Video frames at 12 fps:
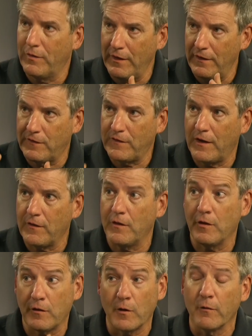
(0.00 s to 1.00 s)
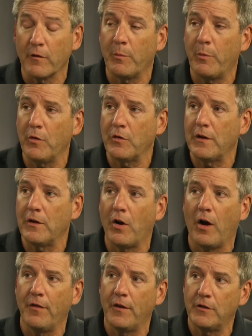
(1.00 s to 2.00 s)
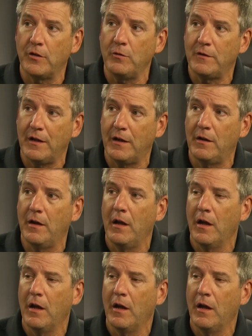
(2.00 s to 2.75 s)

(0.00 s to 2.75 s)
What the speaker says: the Cessna service bulletin on the 210,